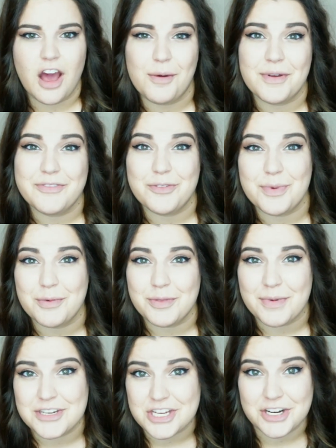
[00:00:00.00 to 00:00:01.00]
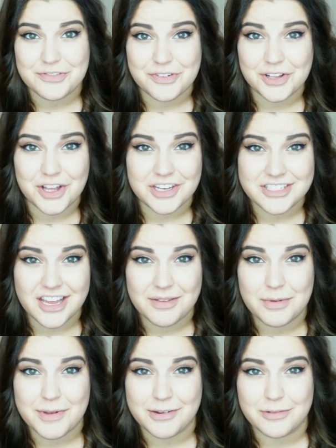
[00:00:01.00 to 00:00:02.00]
If you've been with my channel for a long
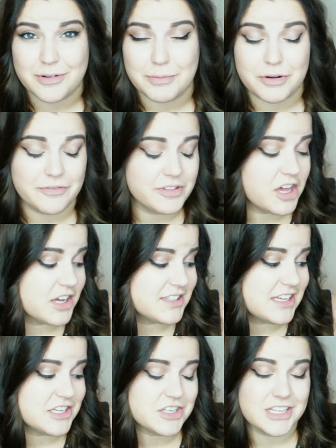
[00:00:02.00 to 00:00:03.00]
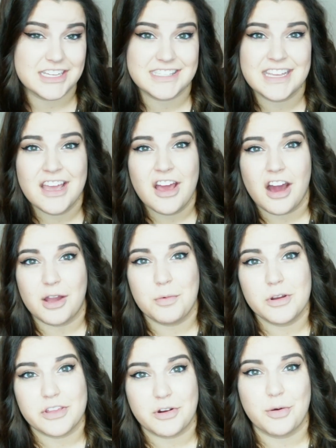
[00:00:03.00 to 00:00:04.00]
time, you might remember Vlogs Angeles. I
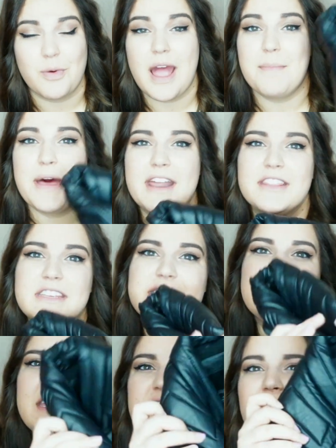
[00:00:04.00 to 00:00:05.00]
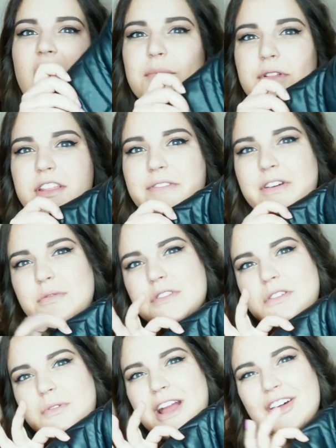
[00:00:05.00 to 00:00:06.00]
wore the crap out of this thing. I believe it
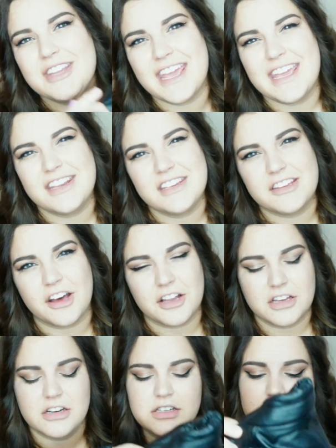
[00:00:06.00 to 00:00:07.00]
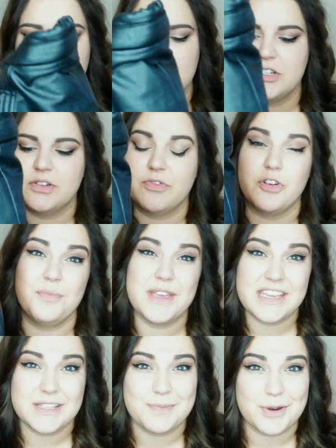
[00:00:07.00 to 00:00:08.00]
was around $80, which for
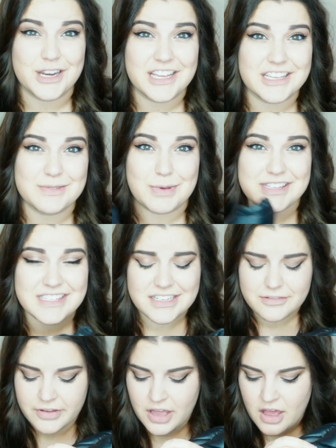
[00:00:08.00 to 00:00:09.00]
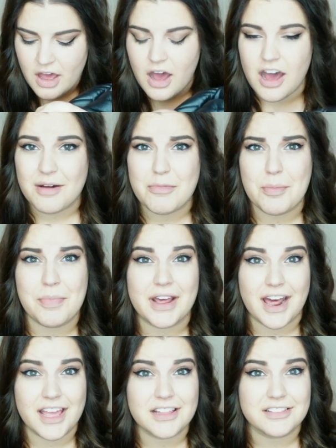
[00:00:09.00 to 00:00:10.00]
me is pretty expensive,
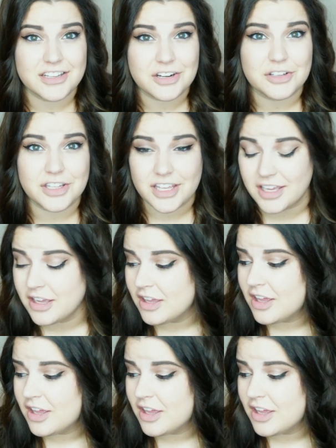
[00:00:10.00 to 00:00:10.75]
but I literally